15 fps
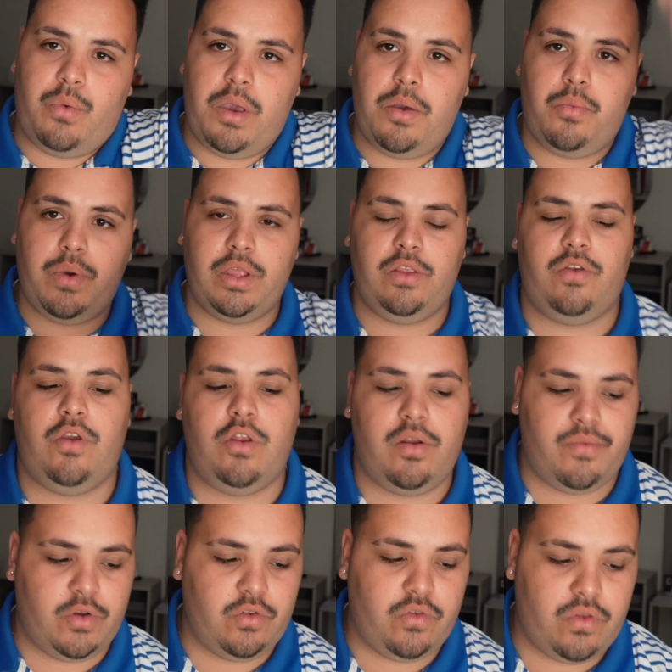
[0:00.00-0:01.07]
We went to
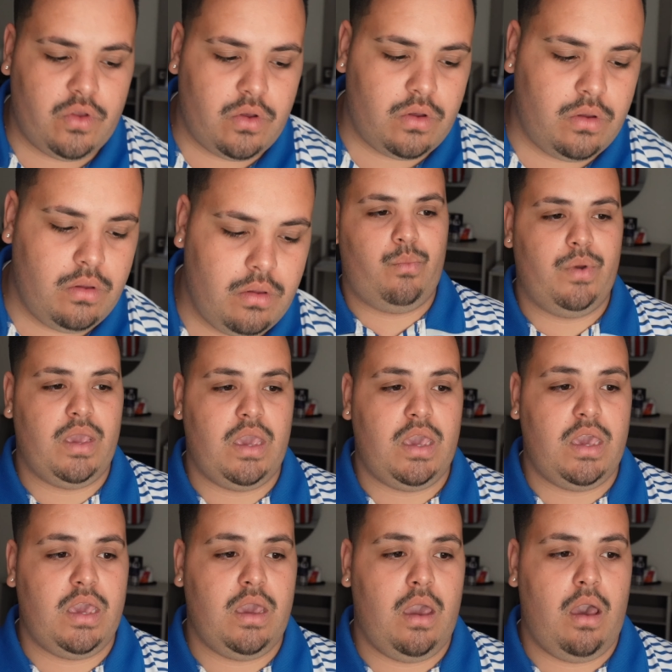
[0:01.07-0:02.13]
Universal.
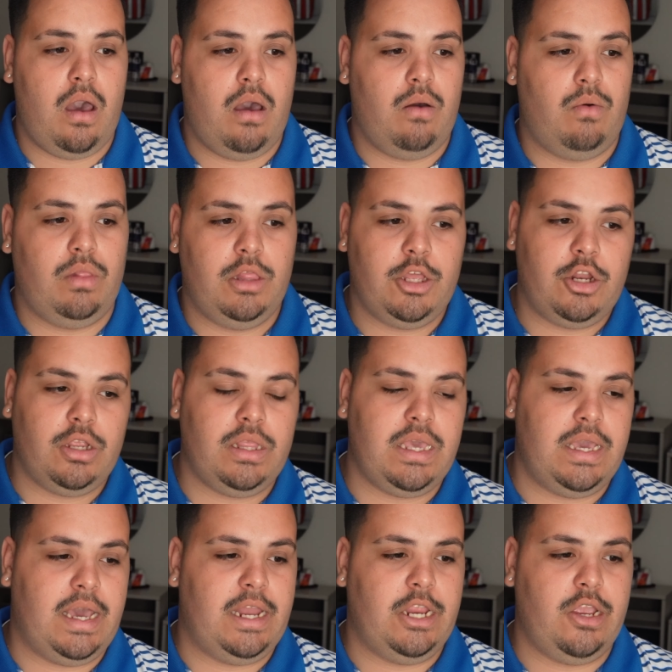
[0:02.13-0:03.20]
We
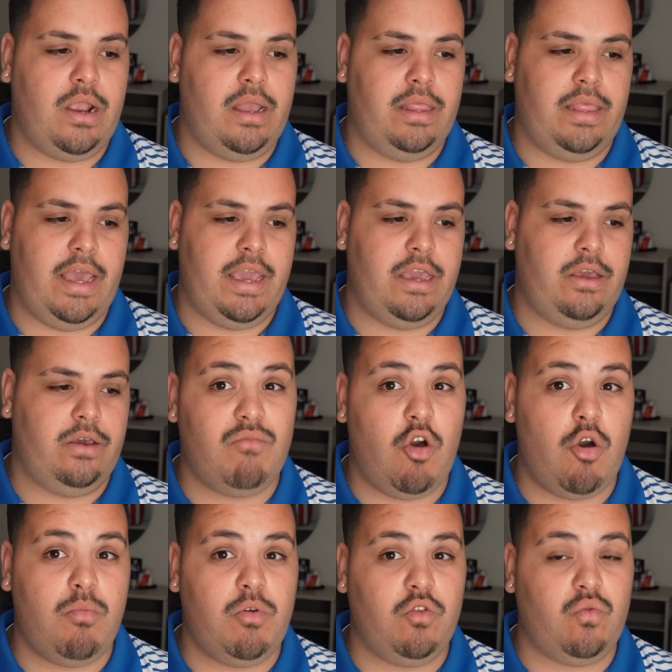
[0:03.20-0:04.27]
literally got here at like
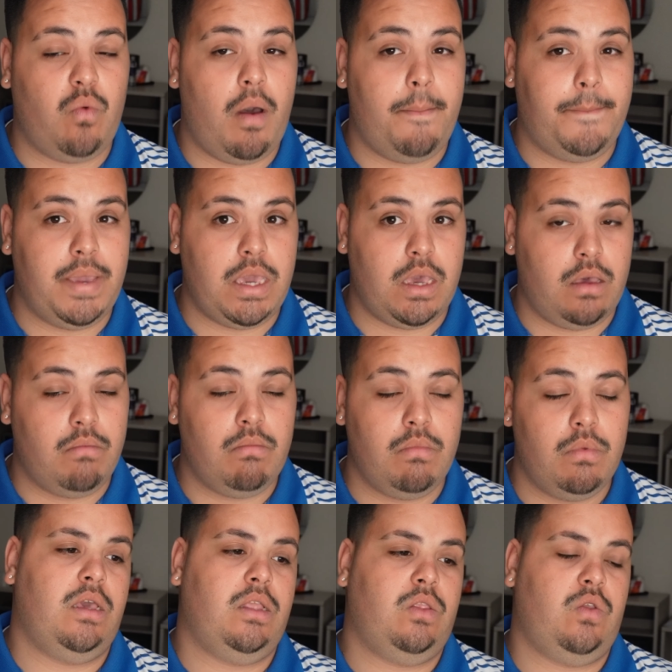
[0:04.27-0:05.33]
almost one P
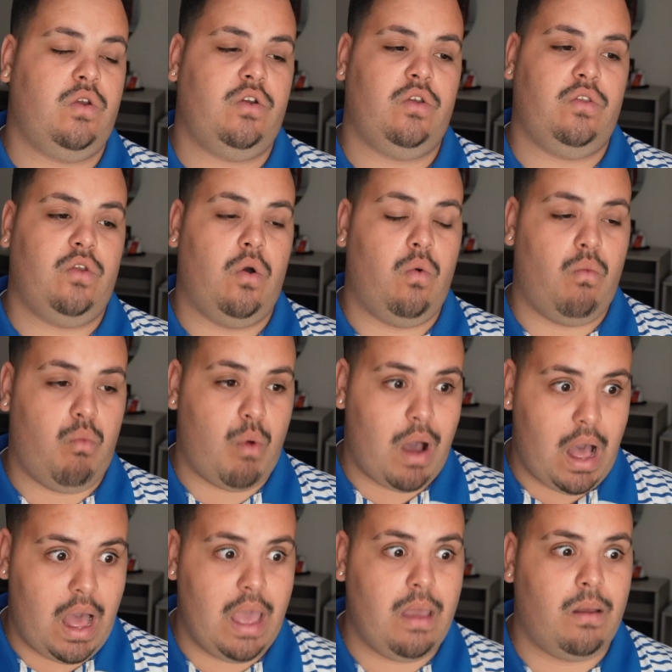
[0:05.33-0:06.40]
M It took us a
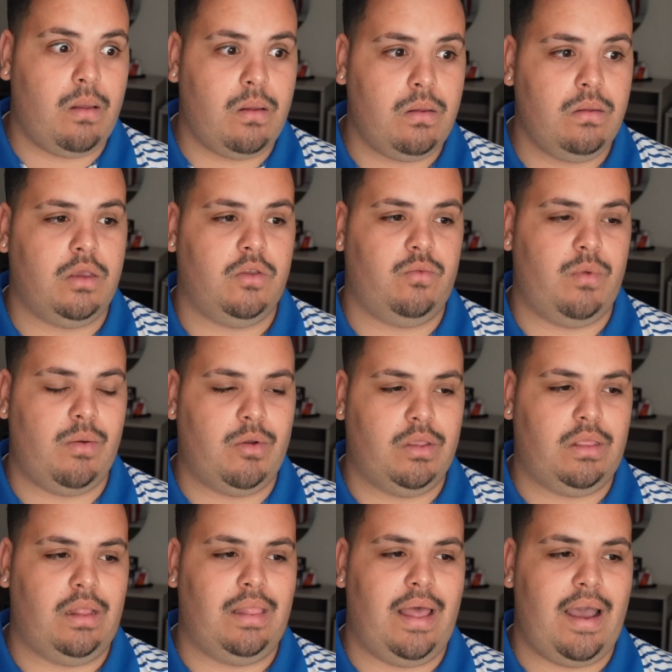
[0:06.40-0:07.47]
while because we were
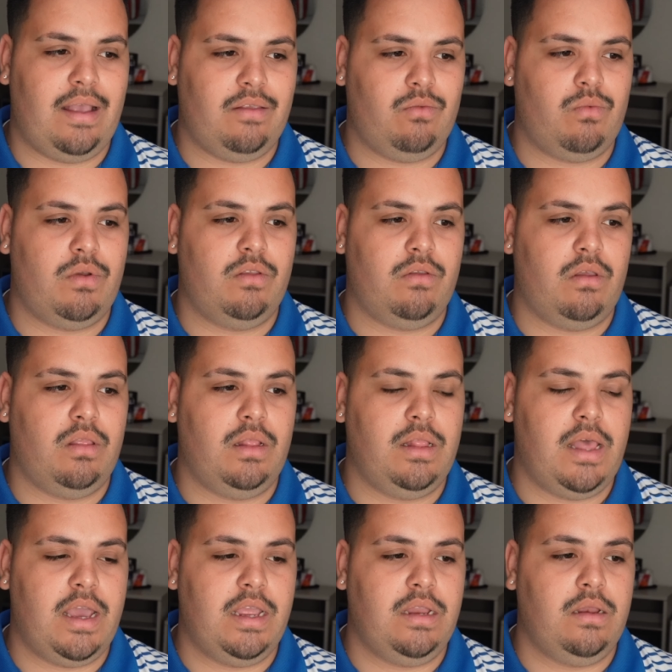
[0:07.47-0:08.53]
the last ones on the
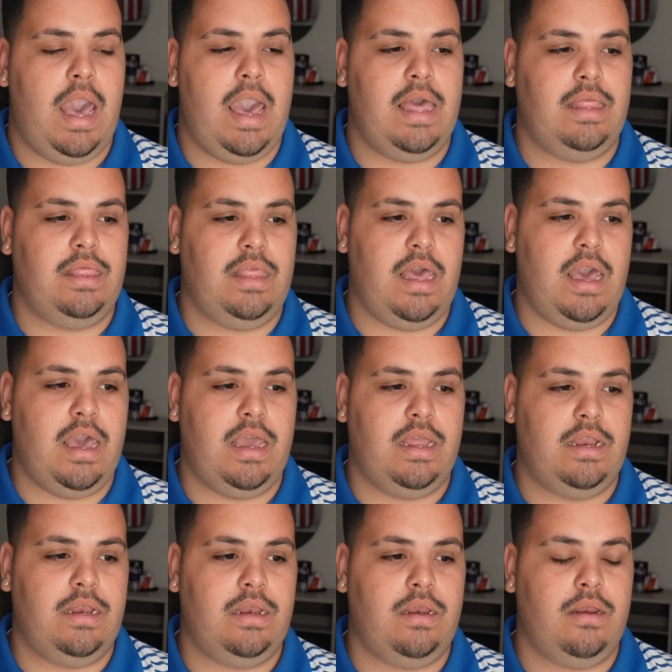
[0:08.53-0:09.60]
line. And
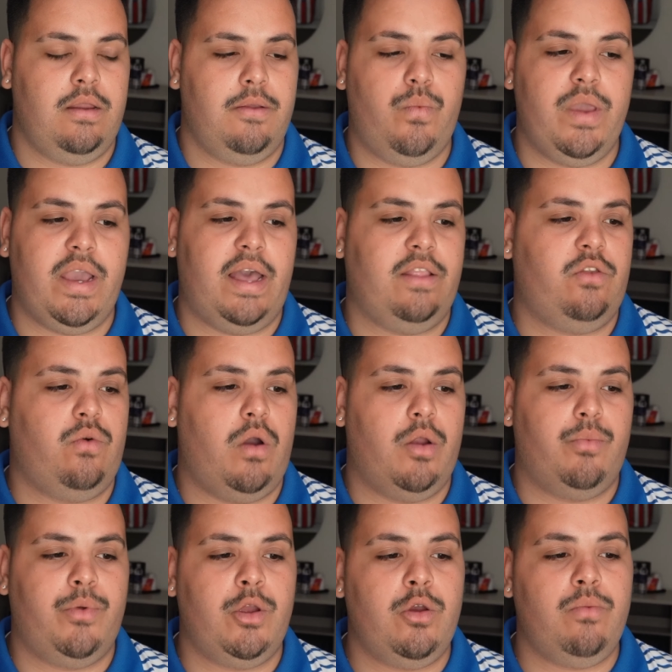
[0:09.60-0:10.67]
then we got to
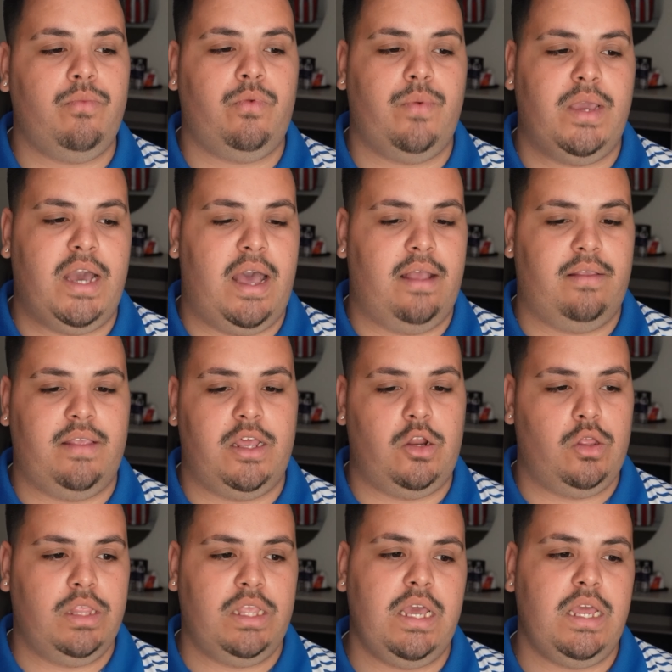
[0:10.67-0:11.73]
our rooms, we got
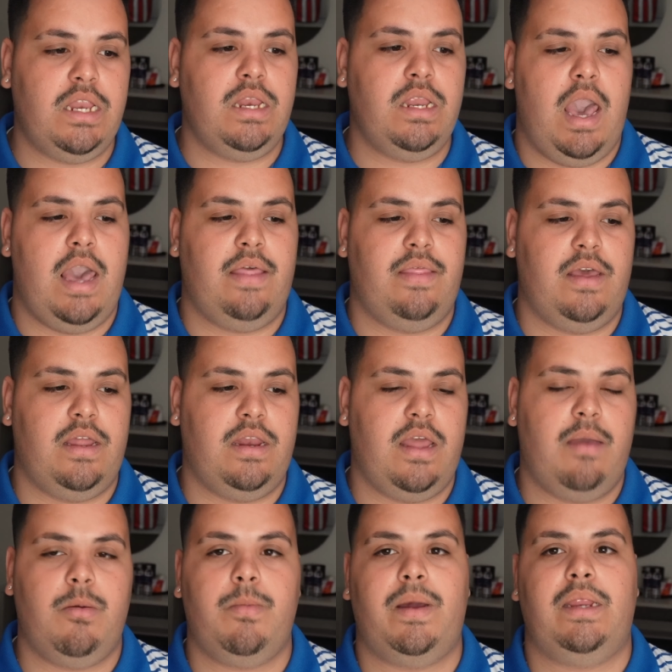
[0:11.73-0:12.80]
settled in, and then
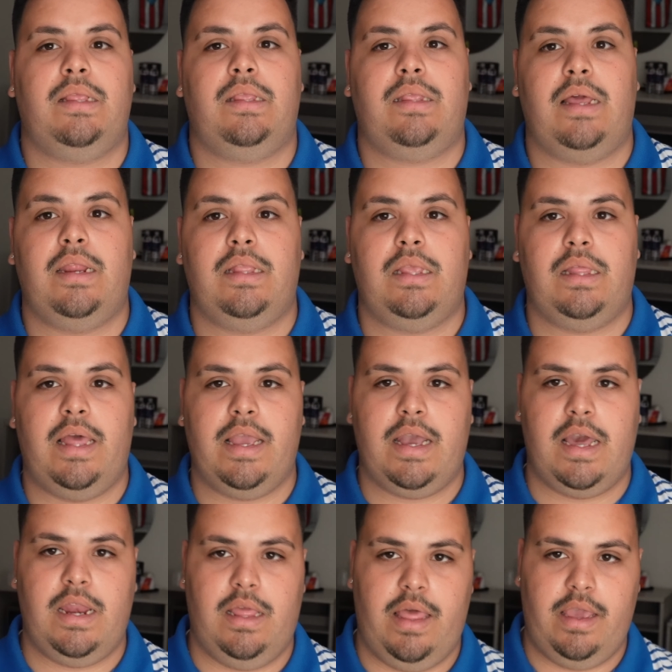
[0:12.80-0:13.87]
everybody decided to like
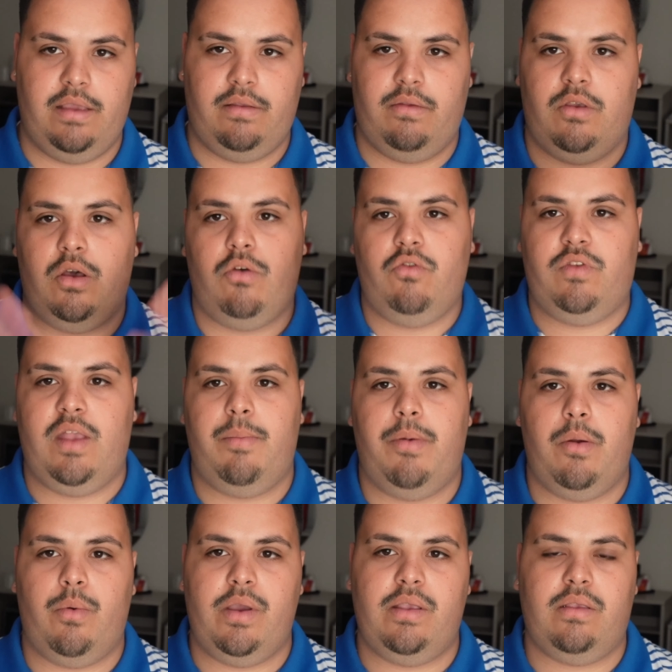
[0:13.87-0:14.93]
kind of like go
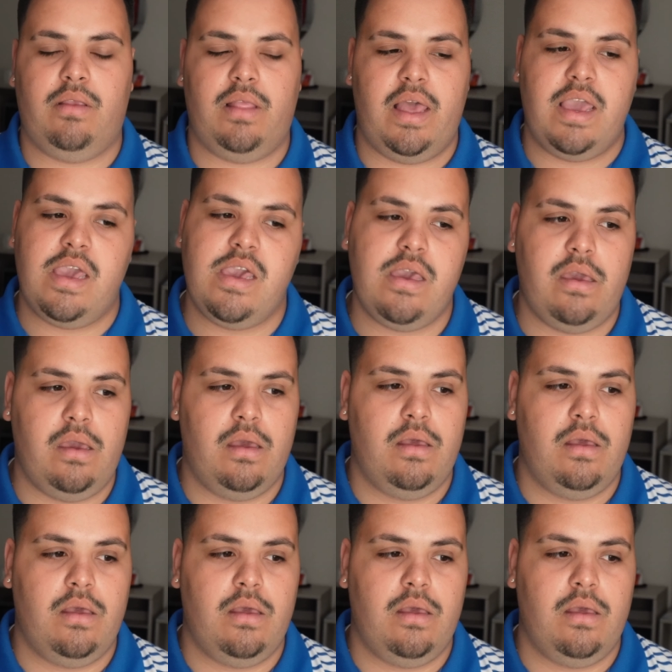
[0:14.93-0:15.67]
separate ways to like eat.